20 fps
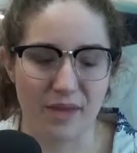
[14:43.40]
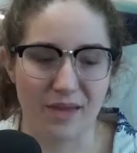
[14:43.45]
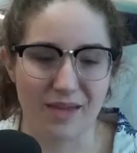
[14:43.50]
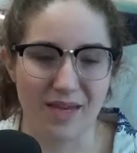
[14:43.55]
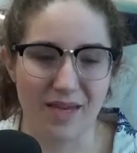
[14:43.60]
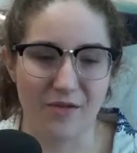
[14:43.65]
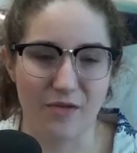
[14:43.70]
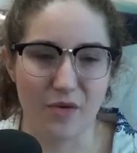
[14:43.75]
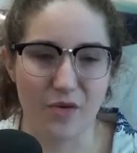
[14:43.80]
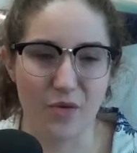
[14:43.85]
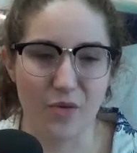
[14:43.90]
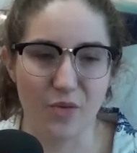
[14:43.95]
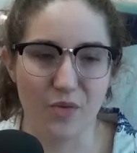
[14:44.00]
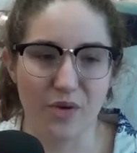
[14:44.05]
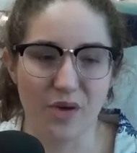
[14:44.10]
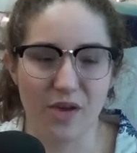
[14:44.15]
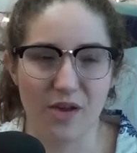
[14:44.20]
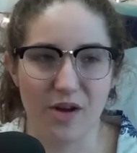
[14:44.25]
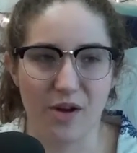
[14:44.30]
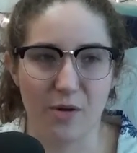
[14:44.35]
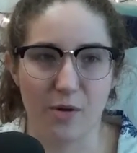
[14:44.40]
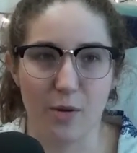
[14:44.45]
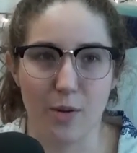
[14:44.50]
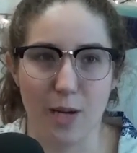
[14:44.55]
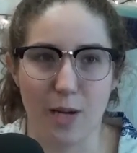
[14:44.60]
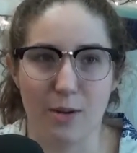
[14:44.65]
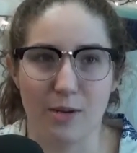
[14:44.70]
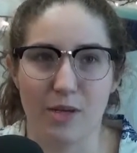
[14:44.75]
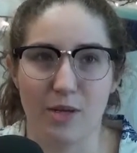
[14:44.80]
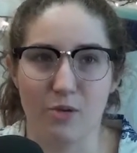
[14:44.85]
If you go
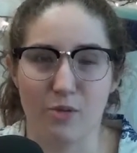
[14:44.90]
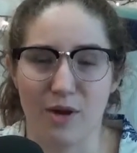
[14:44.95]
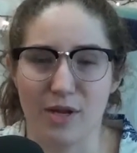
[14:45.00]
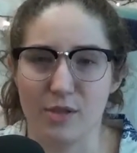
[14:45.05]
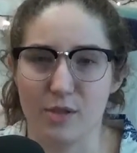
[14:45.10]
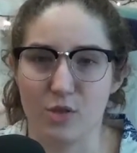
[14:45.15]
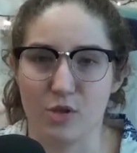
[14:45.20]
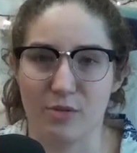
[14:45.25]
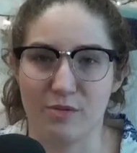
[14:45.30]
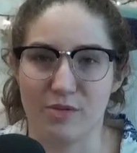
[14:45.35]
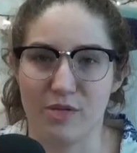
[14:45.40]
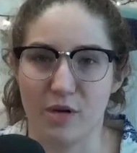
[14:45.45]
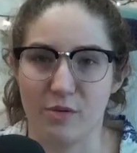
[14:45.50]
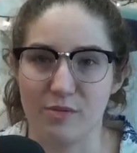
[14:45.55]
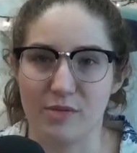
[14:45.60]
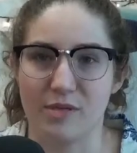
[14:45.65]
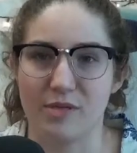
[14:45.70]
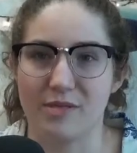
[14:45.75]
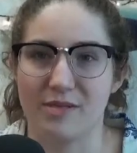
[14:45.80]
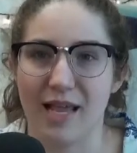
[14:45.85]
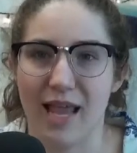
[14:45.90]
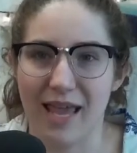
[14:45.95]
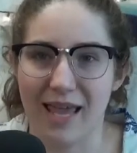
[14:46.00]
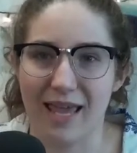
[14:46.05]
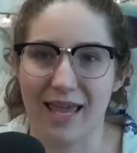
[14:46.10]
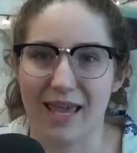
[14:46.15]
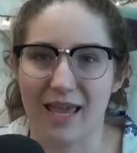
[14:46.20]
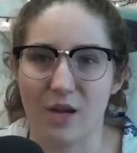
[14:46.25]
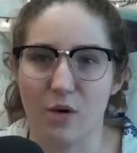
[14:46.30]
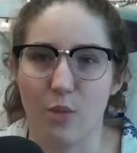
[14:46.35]
out in the rainstorm, don't stay
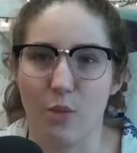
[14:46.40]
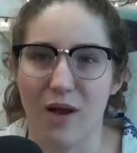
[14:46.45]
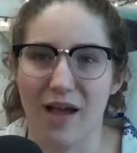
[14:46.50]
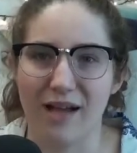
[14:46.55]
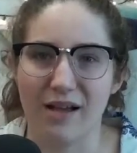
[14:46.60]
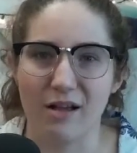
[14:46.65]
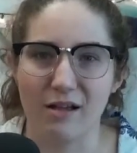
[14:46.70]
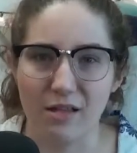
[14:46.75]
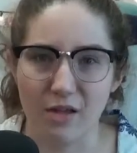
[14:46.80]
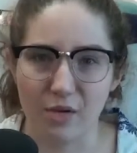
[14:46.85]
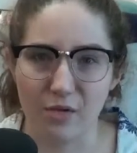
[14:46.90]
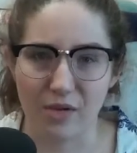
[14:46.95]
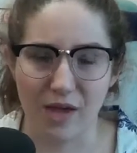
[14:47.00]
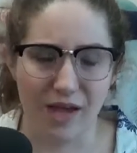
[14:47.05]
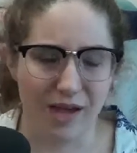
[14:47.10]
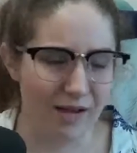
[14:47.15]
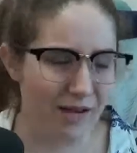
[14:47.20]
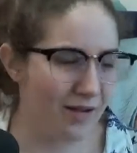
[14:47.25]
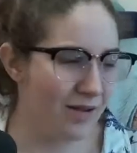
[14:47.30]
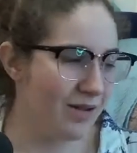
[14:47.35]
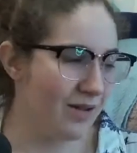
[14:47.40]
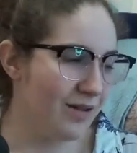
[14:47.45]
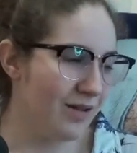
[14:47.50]
in wet clothing.